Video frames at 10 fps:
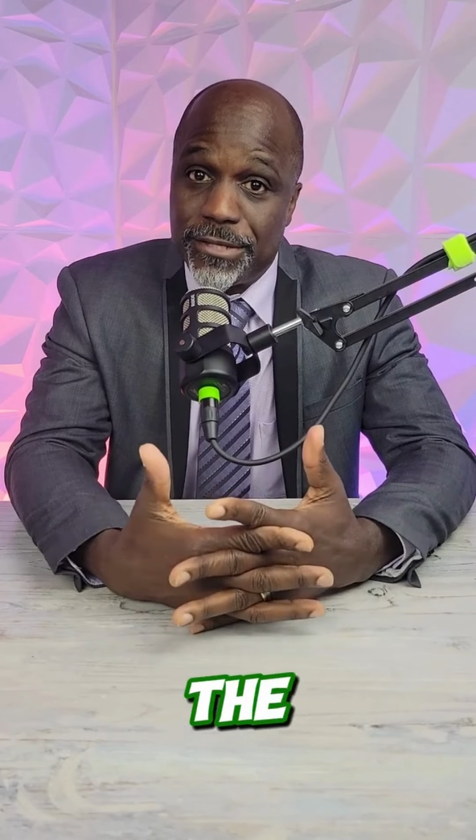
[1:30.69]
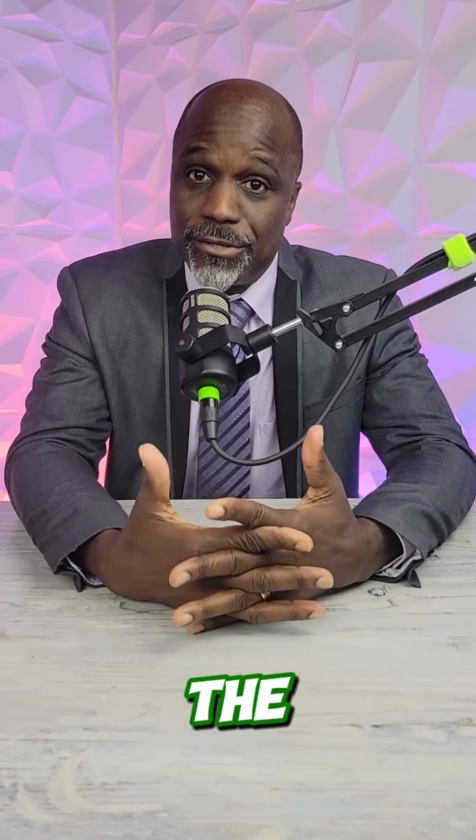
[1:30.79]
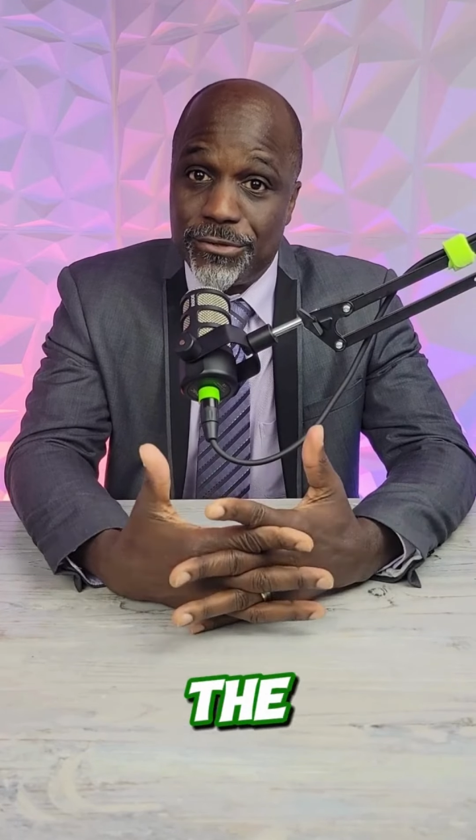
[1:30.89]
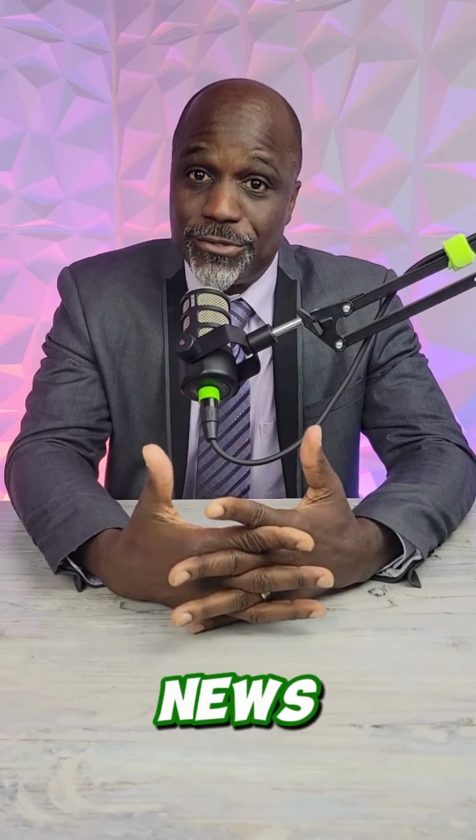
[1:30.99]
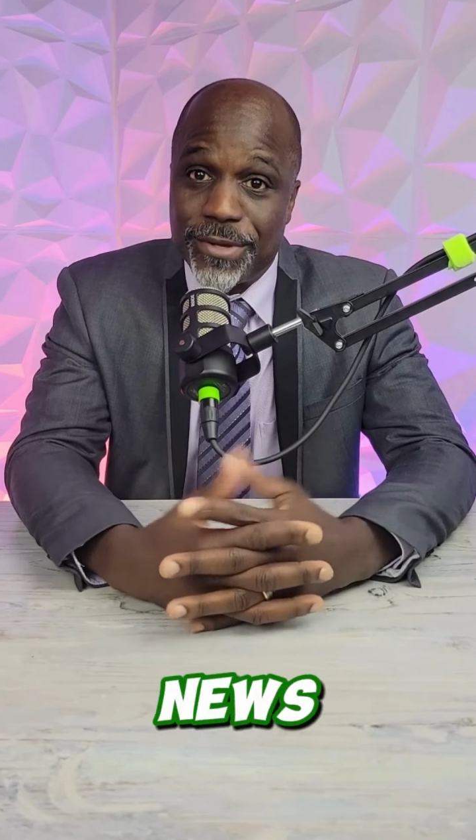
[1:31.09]

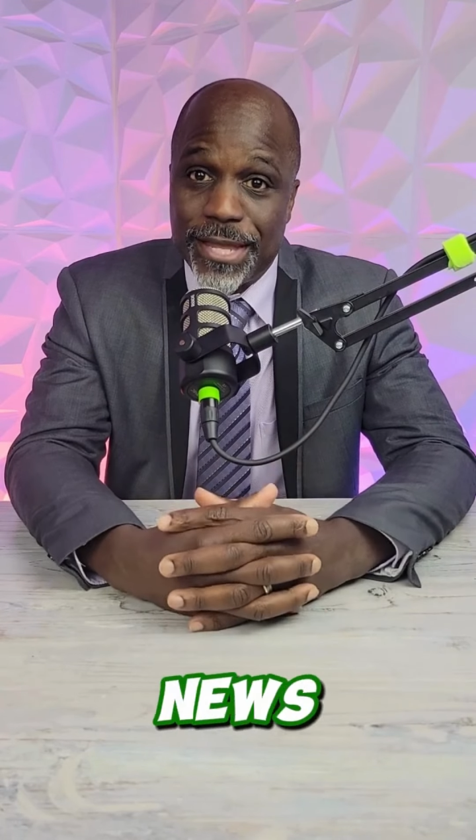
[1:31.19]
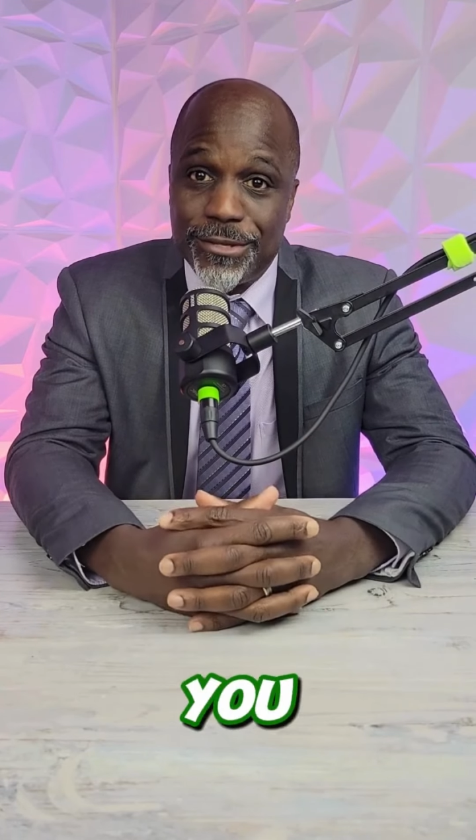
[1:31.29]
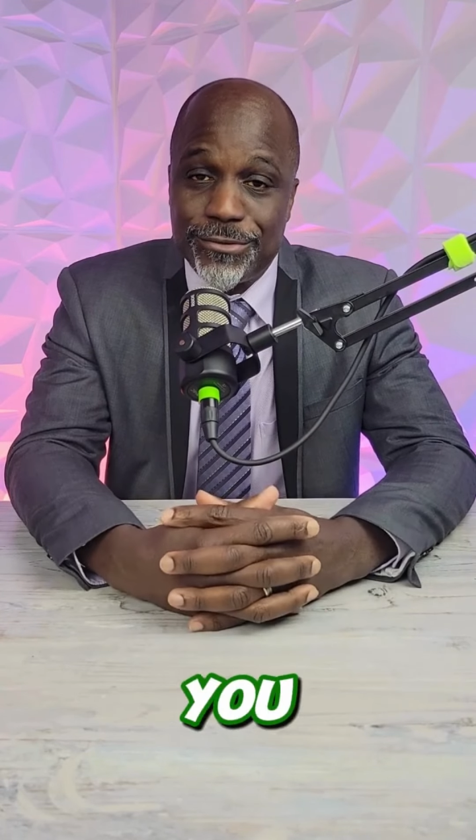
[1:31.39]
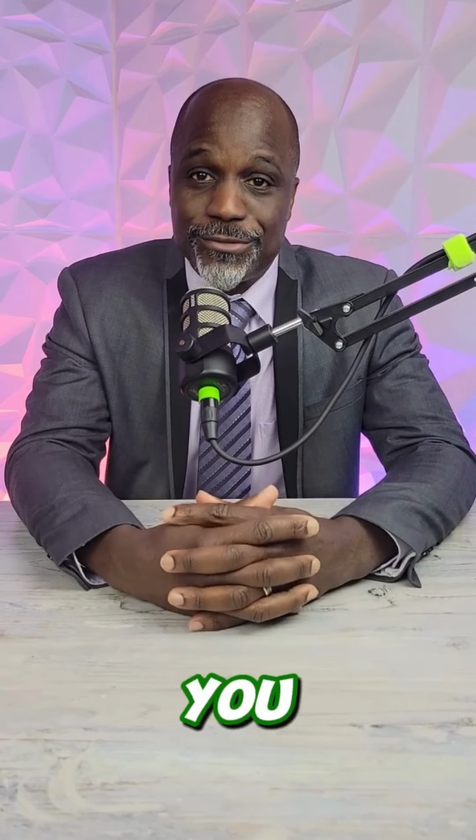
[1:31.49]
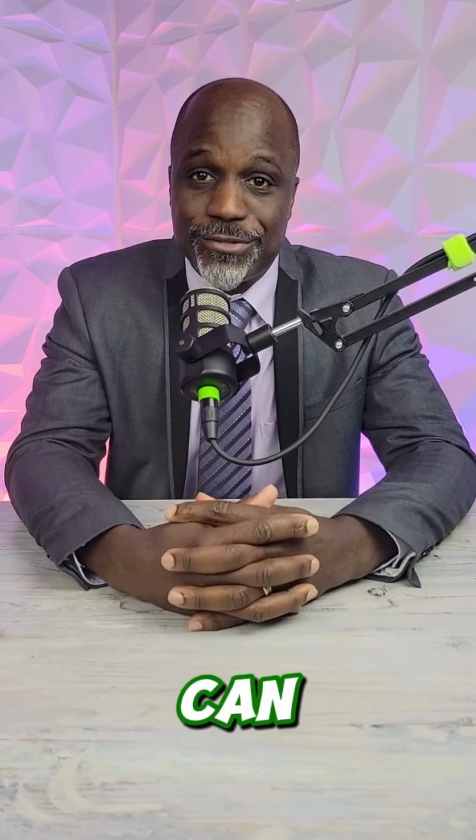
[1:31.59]
news you can
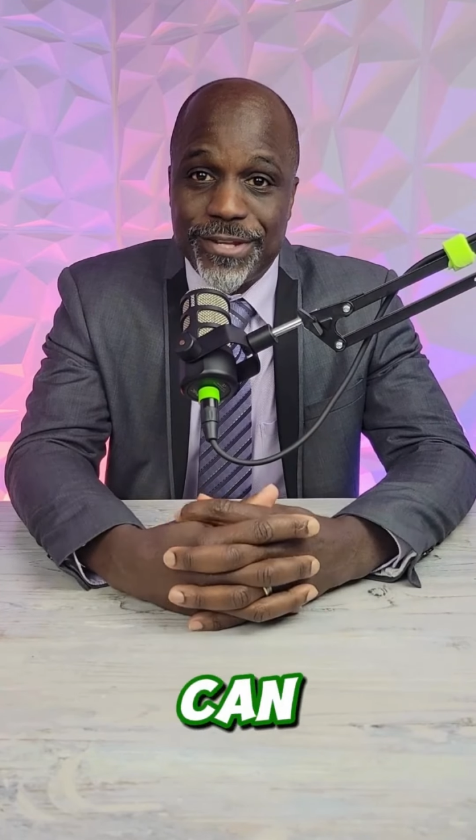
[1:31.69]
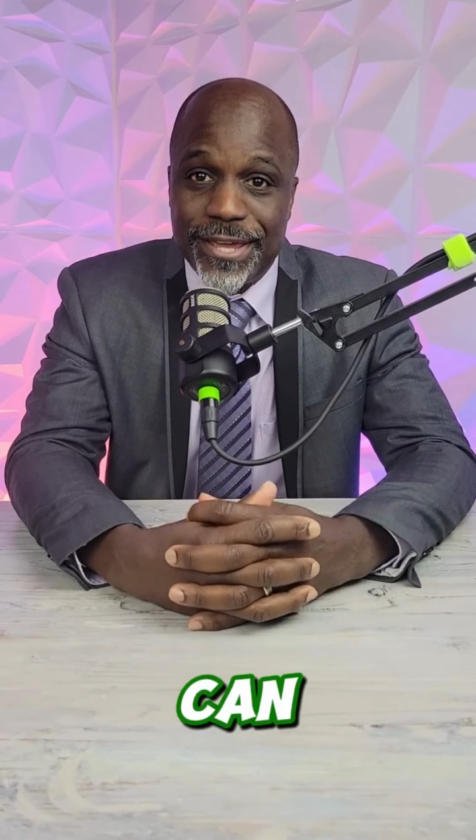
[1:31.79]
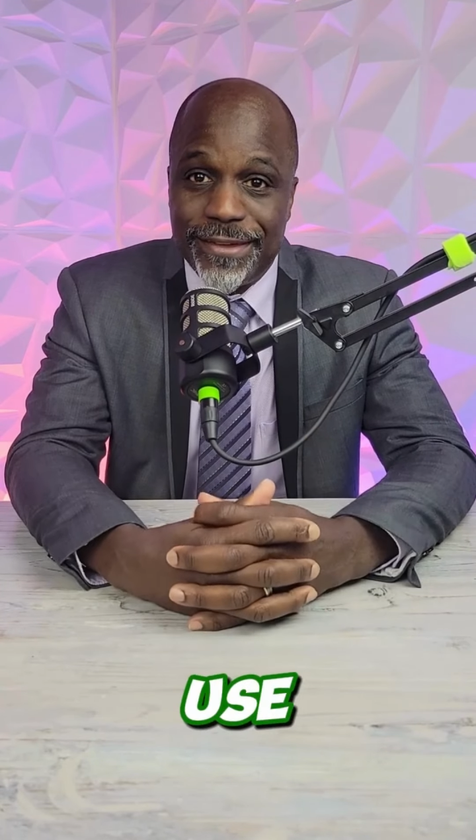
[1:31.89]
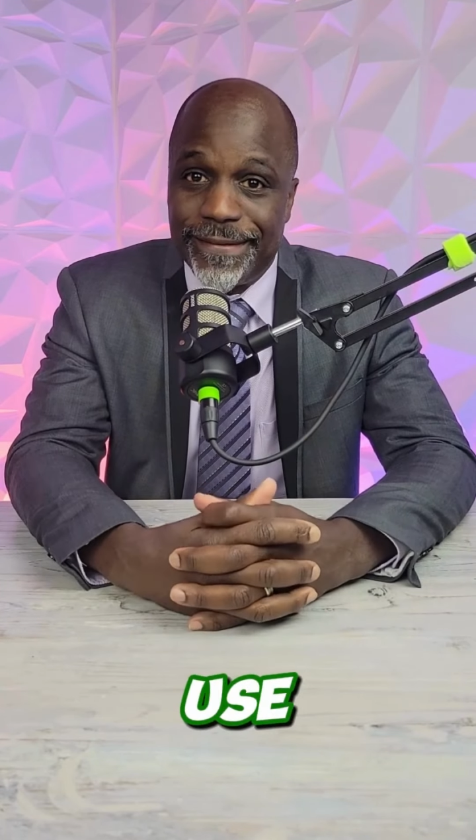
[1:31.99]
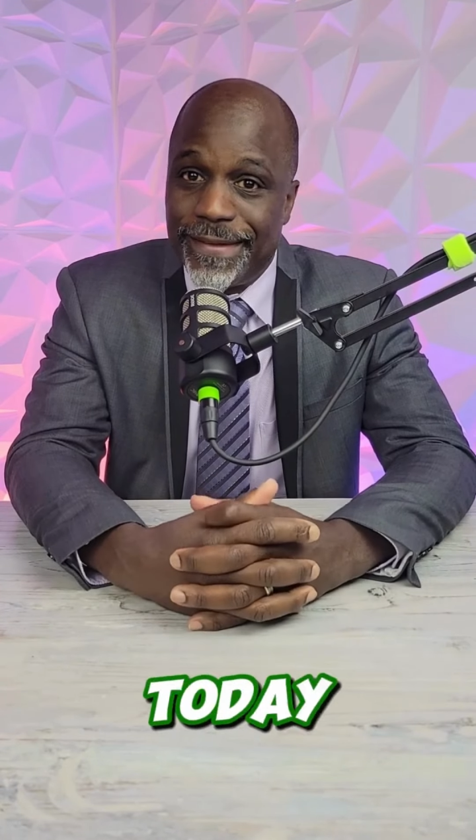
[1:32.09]
use
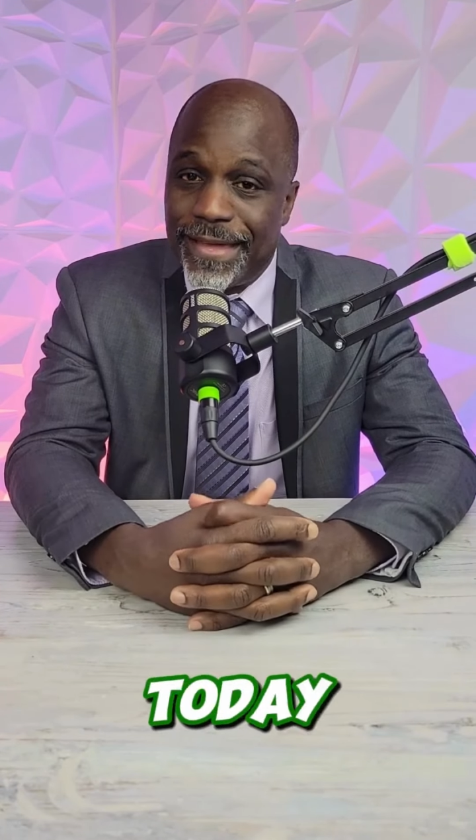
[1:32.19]
today.